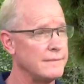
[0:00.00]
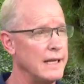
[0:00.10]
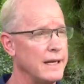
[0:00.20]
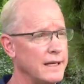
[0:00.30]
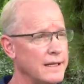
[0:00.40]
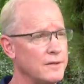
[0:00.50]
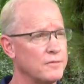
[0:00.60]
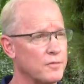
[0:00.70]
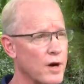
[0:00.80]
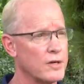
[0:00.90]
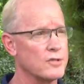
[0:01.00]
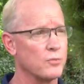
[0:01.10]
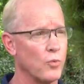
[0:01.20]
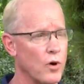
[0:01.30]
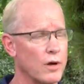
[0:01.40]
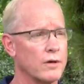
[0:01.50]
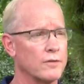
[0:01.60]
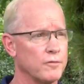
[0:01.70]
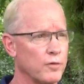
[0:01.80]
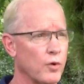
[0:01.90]
Any fresh
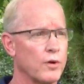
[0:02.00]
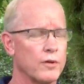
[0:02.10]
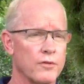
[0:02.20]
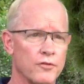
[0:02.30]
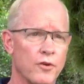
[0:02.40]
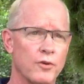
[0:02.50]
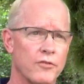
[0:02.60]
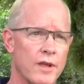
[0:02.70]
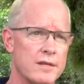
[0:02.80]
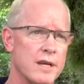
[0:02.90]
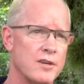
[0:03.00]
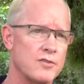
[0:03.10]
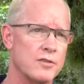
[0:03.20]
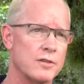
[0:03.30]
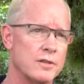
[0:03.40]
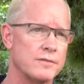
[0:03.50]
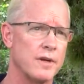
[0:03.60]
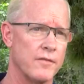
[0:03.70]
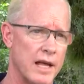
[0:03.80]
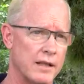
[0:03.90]
water in Florida, there's always that danger of,
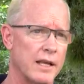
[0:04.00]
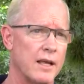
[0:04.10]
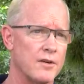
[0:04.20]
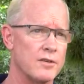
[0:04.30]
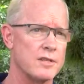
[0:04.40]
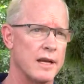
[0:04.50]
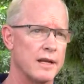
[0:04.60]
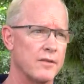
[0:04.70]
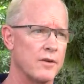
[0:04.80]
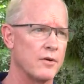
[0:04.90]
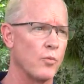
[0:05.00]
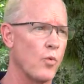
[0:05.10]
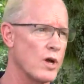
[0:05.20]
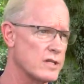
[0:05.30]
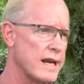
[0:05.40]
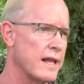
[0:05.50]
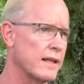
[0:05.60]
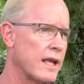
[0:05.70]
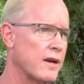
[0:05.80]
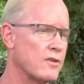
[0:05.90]
of alligators, and there was an
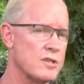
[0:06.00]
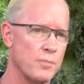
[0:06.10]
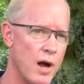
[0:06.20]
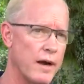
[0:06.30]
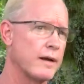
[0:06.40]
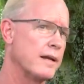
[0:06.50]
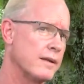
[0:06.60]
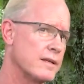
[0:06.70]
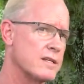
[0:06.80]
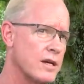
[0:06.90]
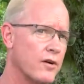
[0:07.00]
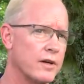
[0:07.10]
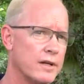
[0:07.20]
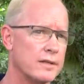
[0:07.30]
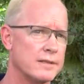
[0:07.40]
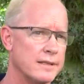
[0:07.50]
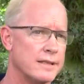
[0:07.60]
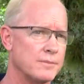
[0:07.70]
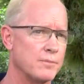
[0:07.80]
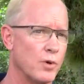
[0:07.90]
alligator spotted in this area
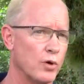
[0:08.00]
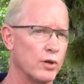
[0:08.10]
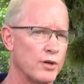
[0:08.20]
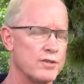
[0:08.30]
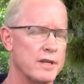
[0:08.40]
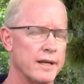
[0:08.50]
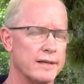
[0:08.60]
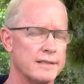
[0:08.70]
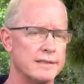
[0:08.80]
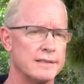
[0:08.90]
um, earlier today.